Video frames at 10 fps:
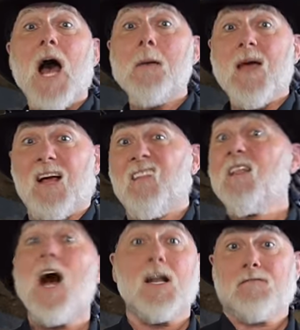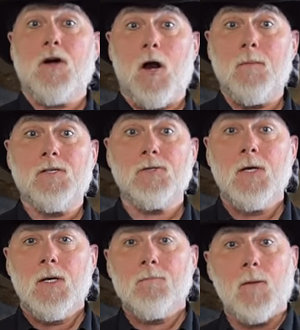I make a lot of garbage,
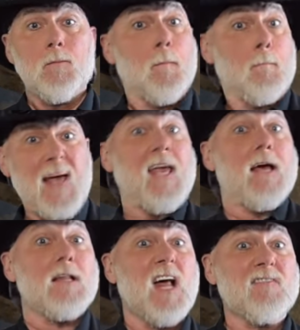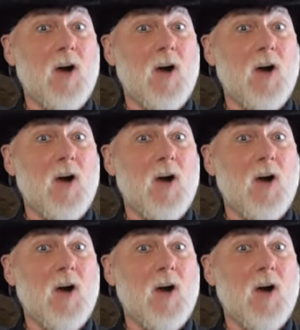but making a lot of